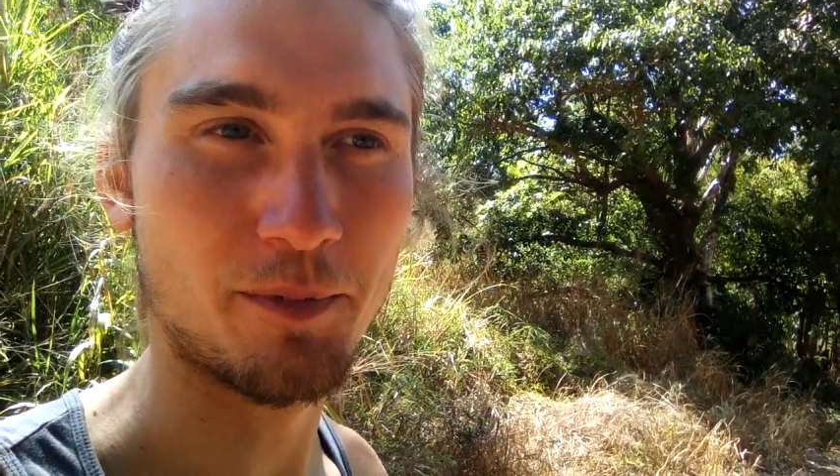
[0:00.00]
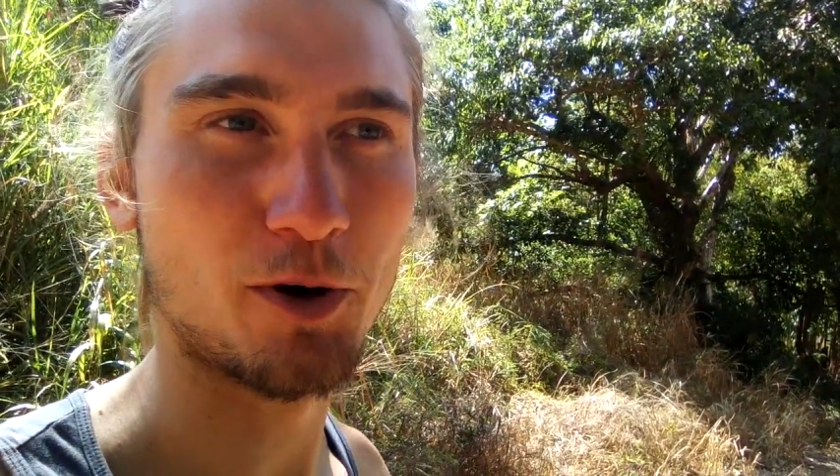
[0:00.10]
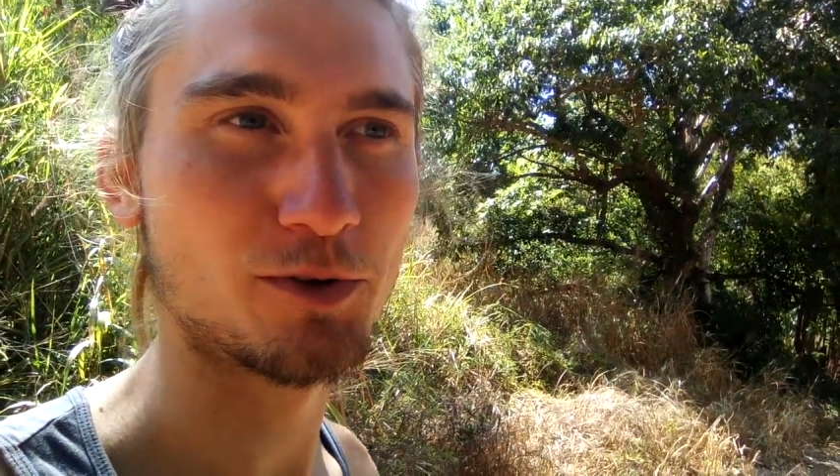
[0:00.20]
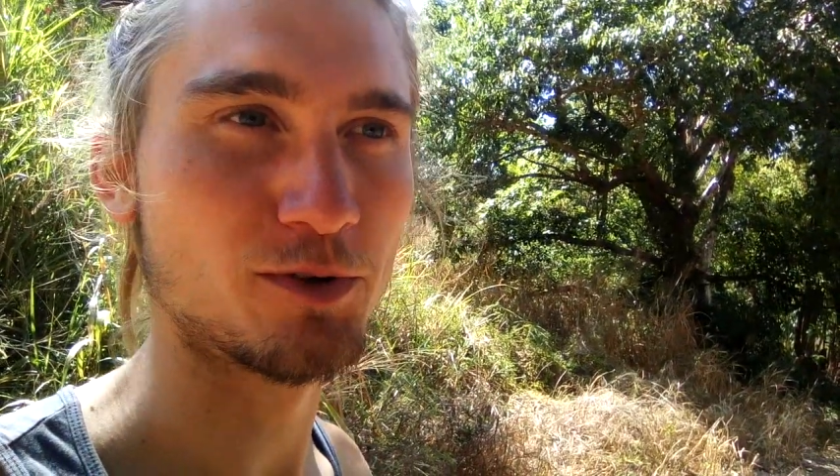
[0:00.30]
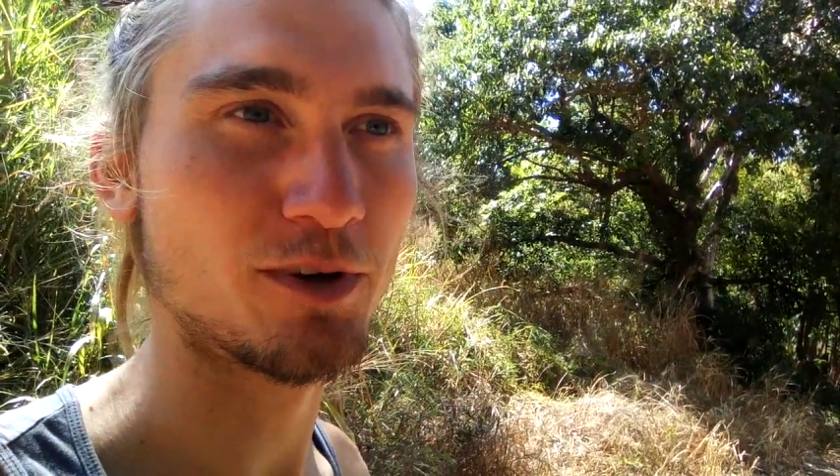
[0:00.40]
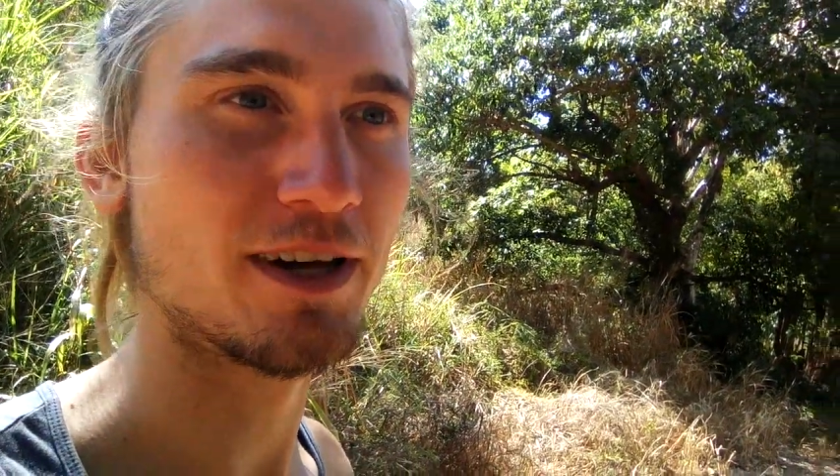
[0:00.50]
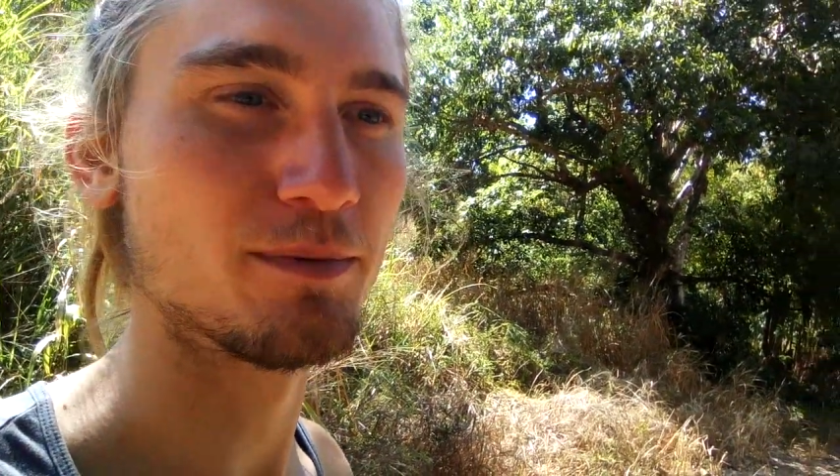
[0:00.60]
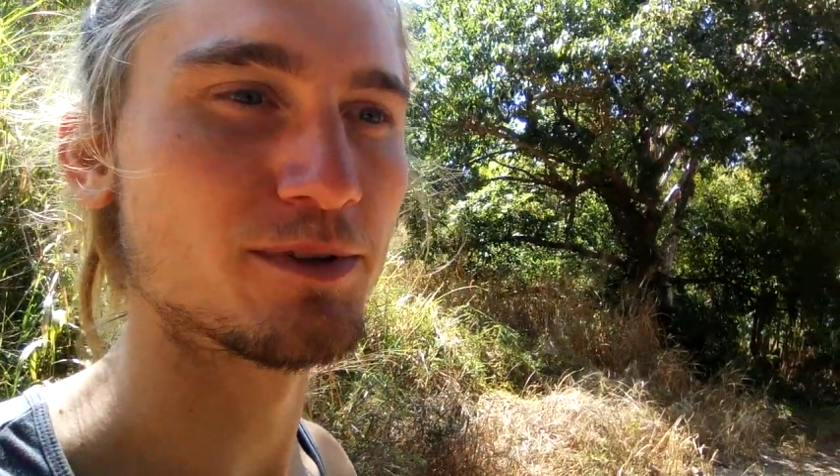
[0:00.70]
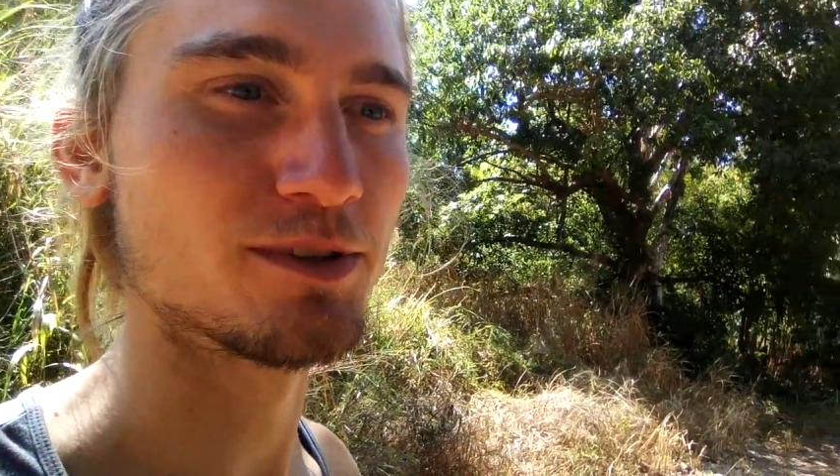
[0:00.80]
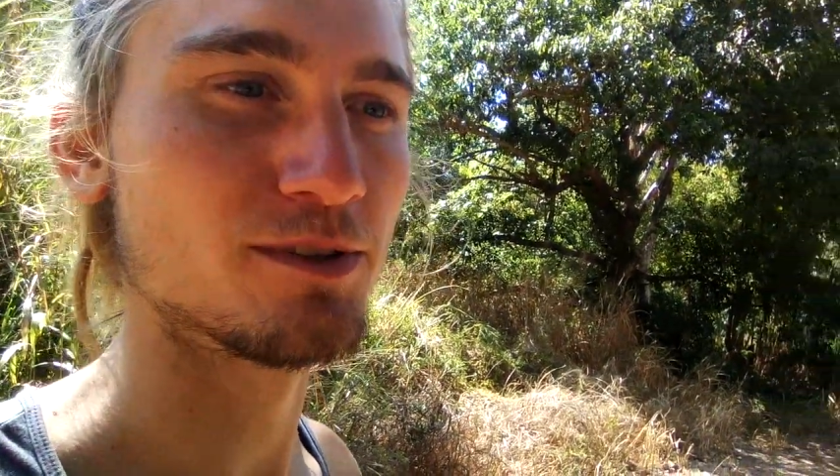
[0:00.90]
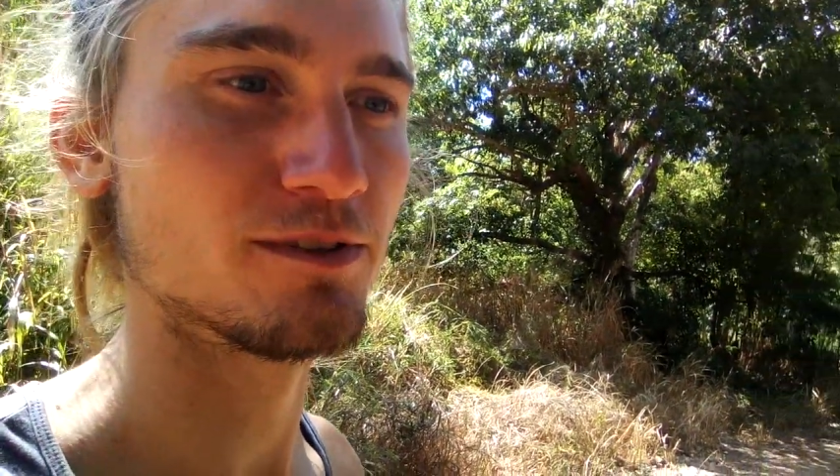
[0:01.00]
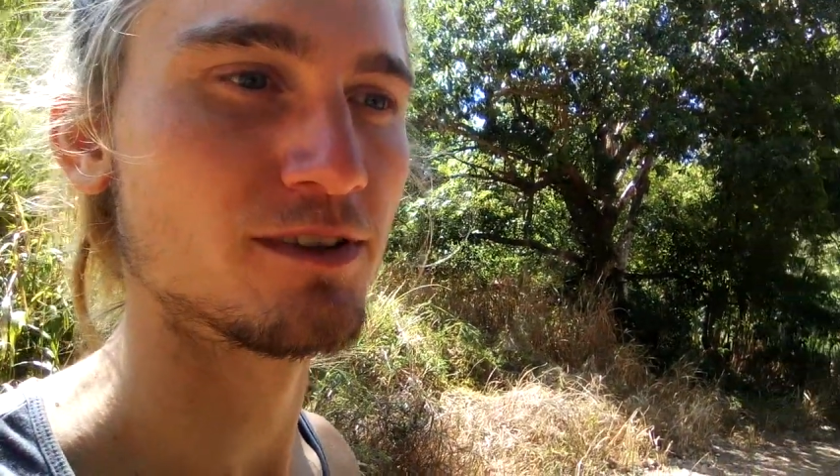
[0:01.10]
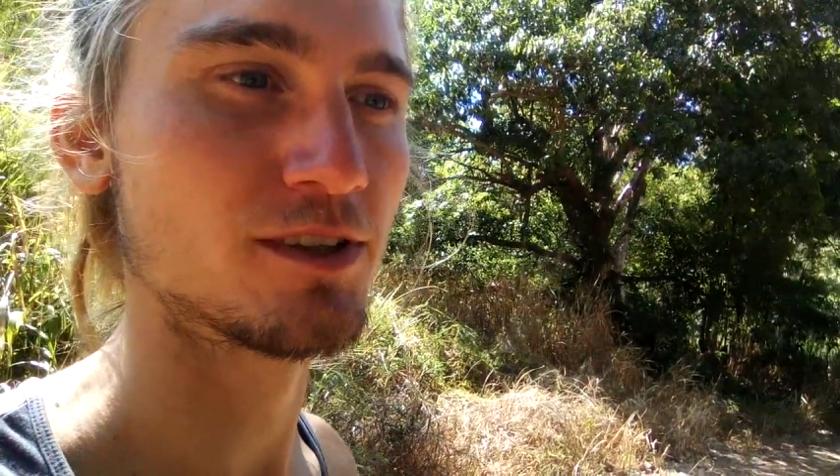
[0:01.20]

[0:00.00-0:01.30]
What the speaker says: also able to